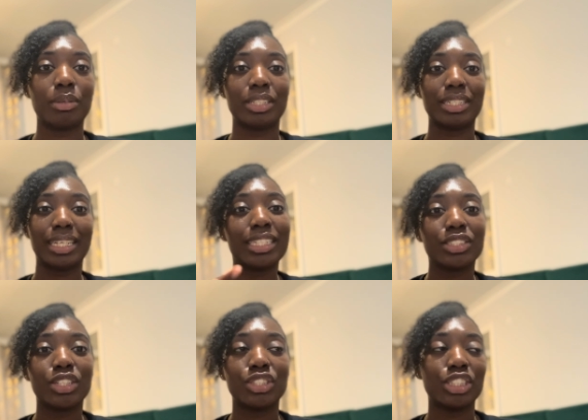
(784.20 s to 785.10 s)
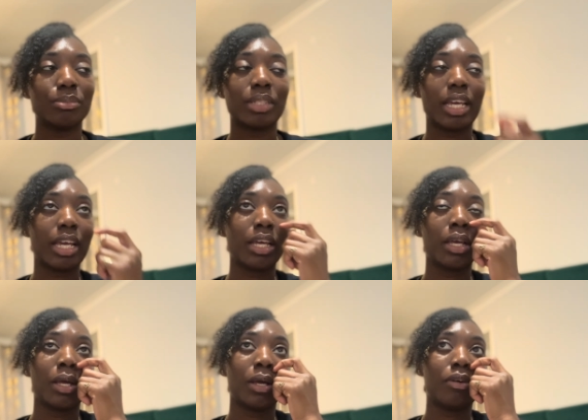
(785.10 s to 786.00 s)
did an internship there
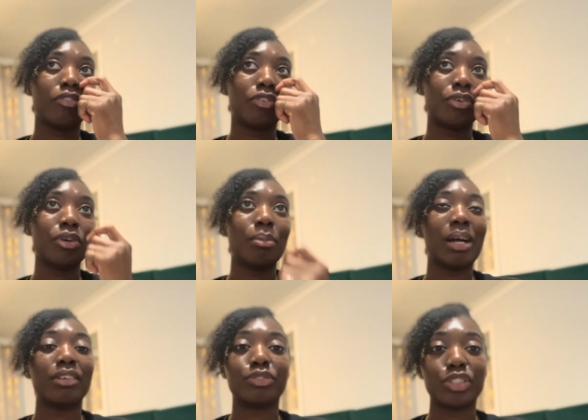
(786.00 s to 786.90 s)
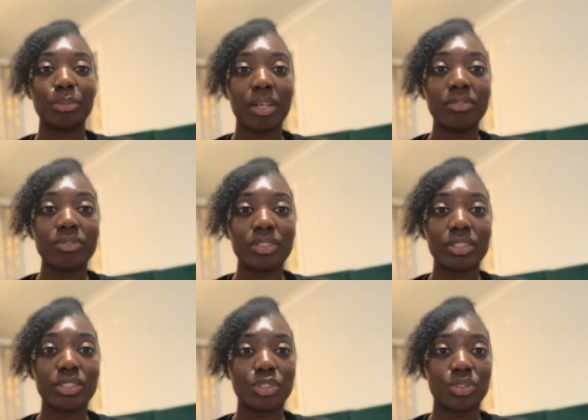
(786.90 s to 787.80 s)
for about 3
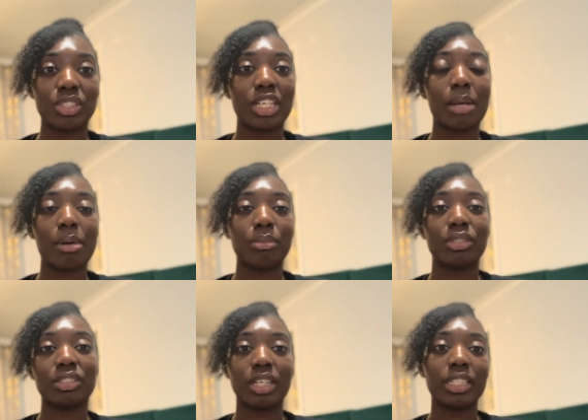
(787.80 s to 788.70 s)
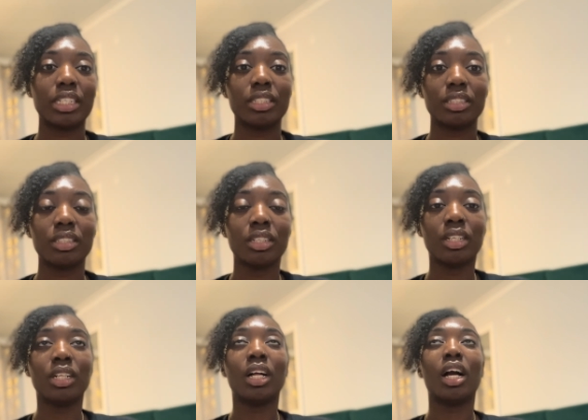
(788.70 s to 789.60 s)
months during the time I was studying.
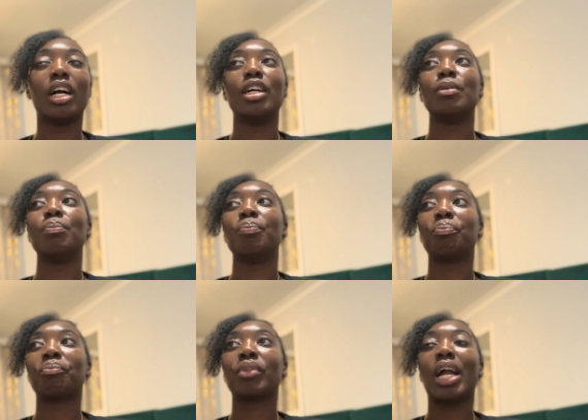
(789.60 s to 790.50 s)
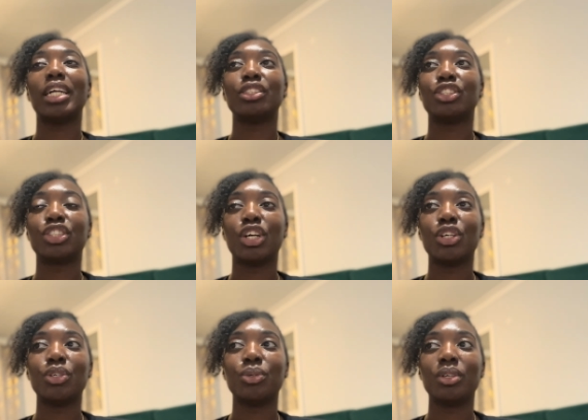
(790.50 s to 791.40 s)
And
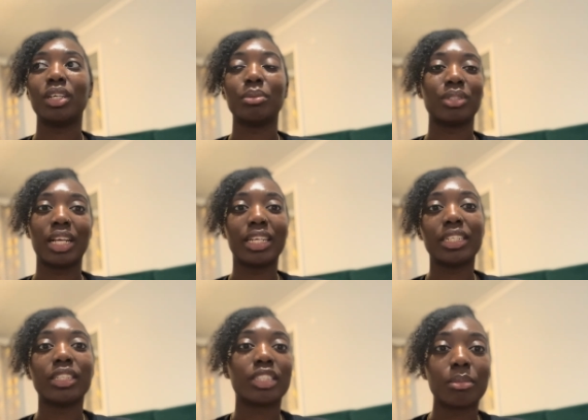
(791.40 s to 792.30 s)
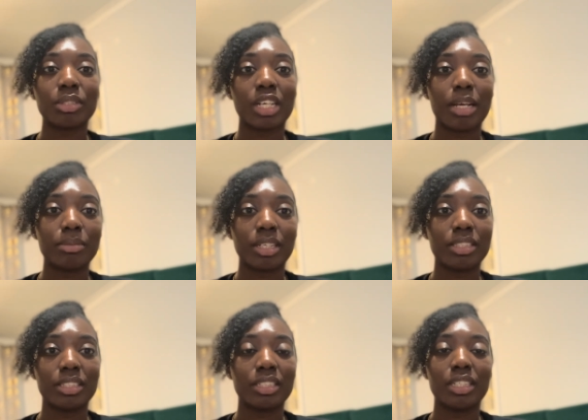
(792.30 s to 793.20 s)
so it was like in the summertime. So I
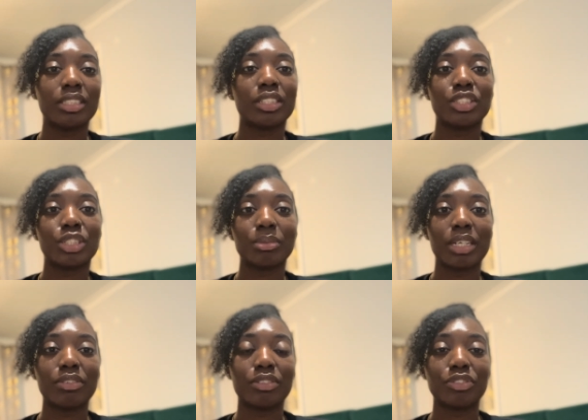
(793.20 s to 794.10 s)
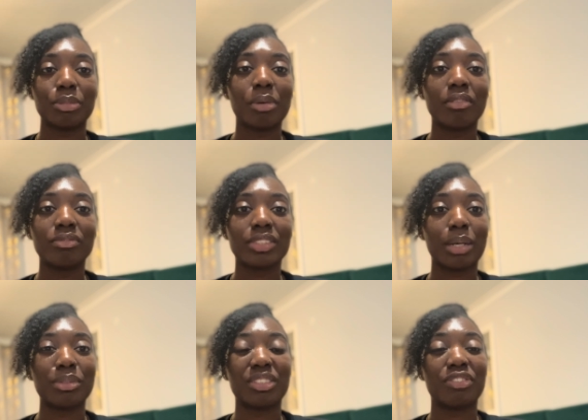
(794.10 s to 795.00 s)
did an internship there for 3 months.
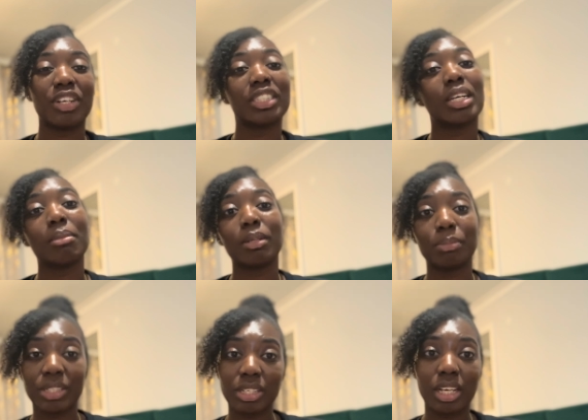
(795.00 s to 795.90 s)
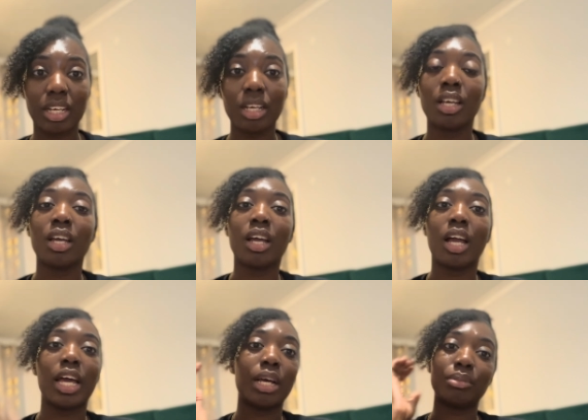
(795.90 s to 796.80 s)
That was the first time I'd been there,
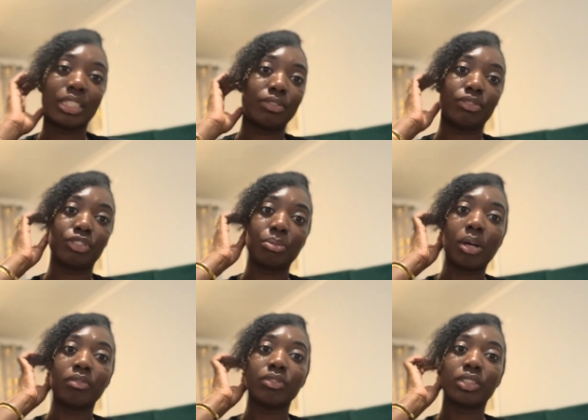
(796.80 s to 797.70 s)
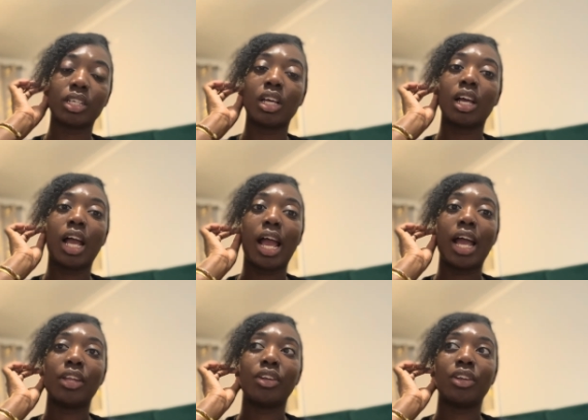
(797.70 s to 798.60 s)
and I was there for 3 months.
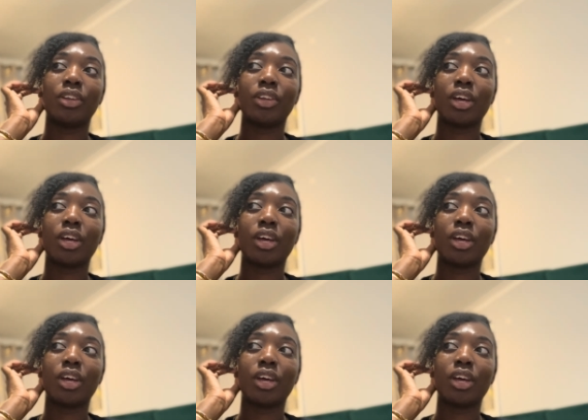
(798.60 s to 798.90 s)
And